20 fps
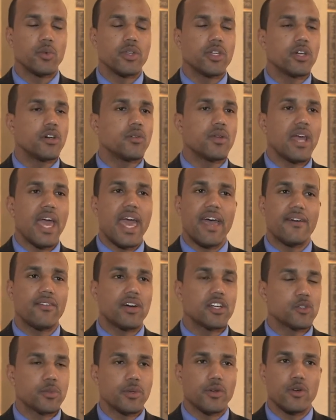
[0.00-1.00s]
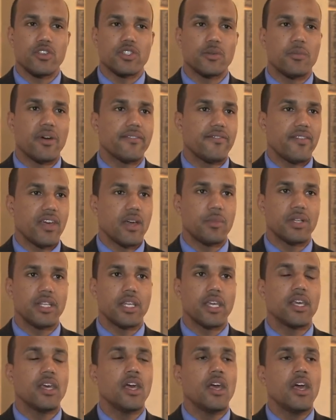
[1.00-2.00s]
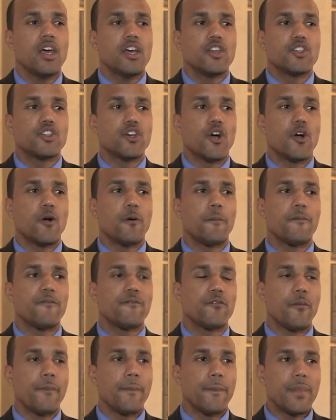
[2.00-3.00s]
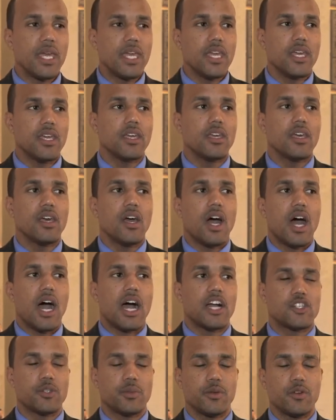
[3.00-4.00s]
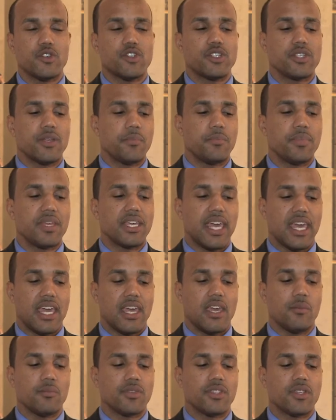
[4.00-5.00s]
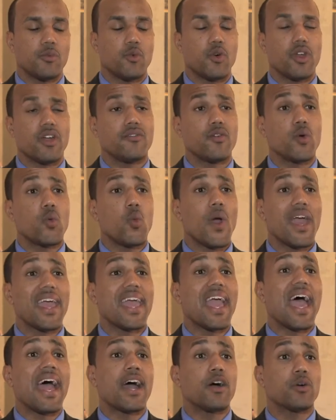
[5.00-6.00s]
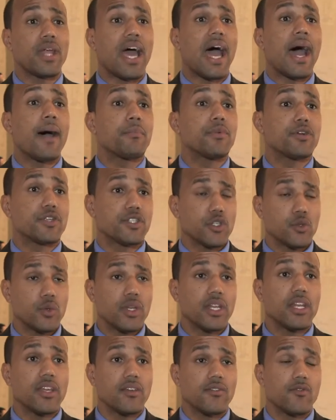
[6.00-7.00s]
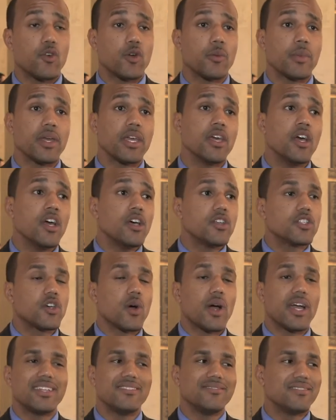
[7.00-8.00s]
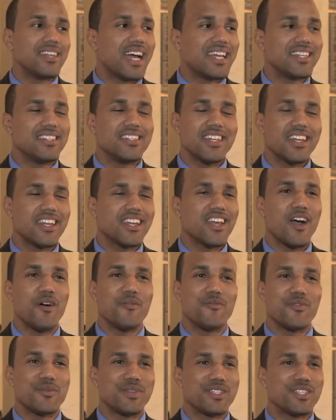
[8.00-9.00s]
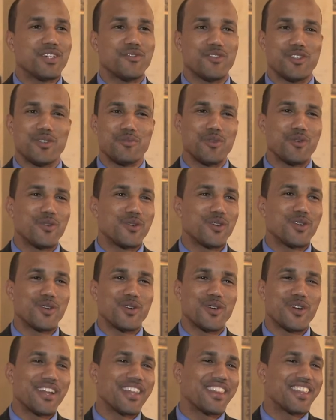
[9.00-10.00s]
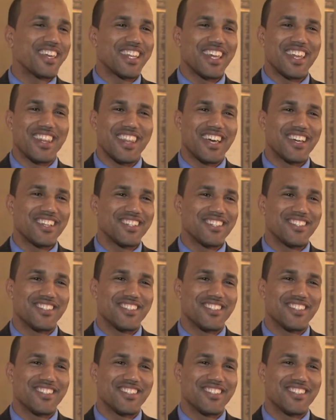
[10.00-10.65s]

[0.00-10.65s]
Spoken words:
We don't have entrepreneurs in my family. So for me, entrepreneurship became somewhat of a way out opportunity for me. So I didn't come from a silver spoon or anything like that.